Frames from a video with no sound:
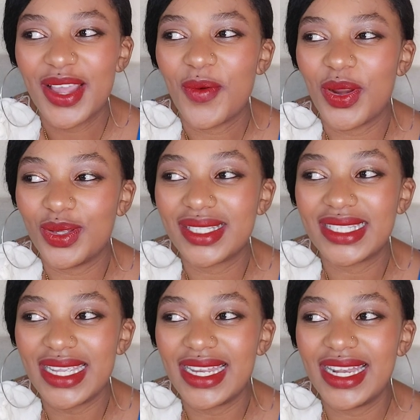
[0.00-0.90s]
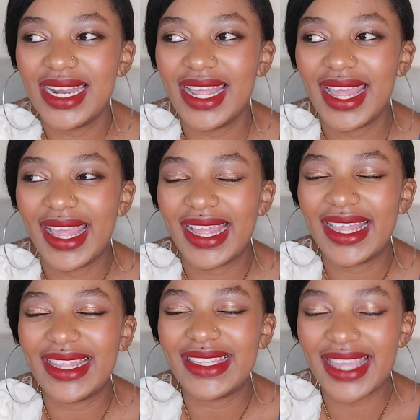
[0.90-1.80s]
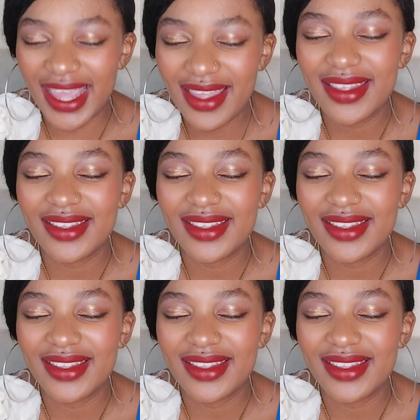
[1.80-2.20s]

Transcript: When you sin, yeah,